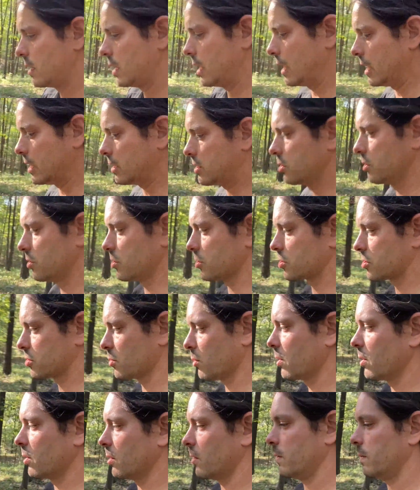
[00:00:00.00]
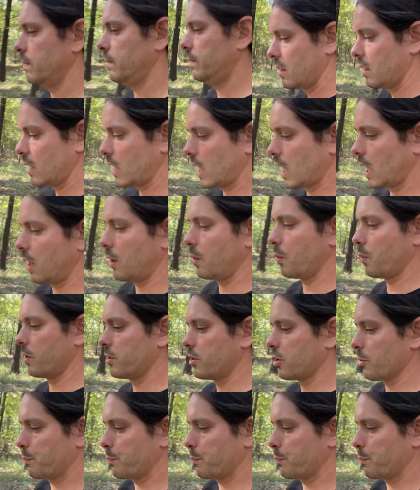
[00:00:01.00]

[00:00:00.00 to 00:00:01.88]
into the soil and when you're